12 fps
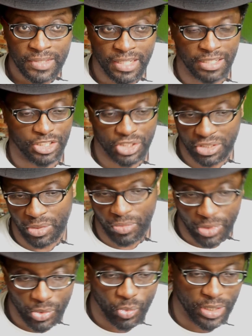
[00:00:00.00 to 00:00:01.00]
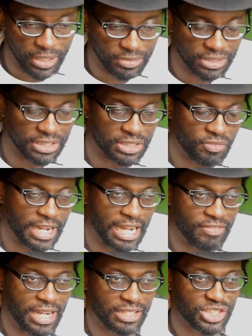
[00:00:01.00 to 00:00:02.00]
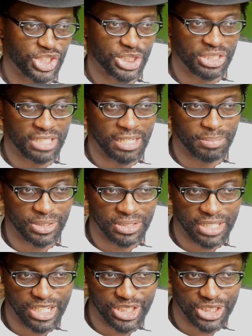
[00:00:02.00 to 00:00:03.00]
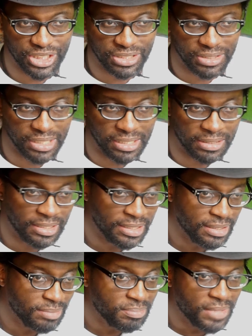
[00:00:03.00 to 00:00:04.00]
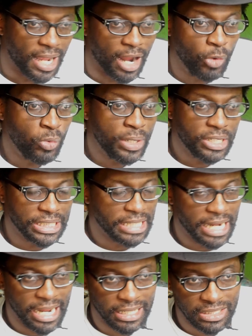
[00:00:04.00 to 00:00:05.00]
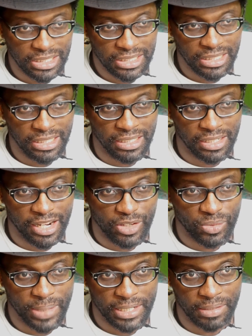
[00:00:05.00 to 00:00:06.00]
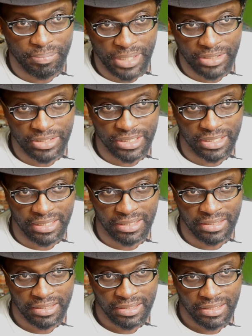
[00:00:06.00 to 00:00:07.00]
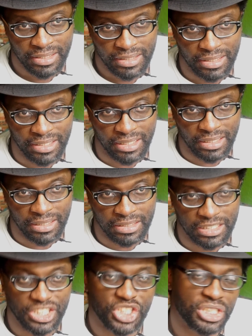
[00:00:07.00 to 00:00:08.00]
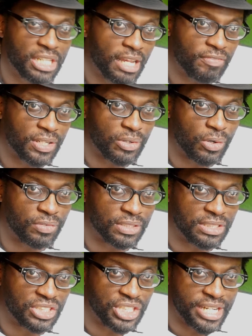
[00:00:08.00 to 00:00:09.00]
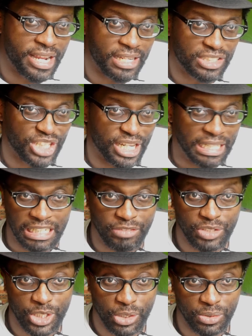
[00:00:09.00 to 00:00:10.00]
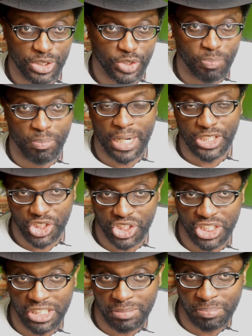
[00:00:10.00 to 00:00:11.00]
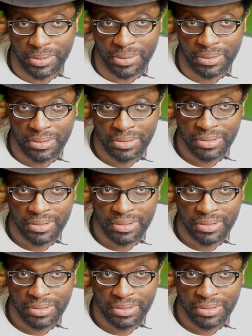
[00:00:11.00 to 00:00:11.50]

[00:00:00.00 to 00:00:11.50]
and it's going to work well with this 5-axis stabilization, then I really can't see like recommending the G7 over the GX80, even though it's much cheaper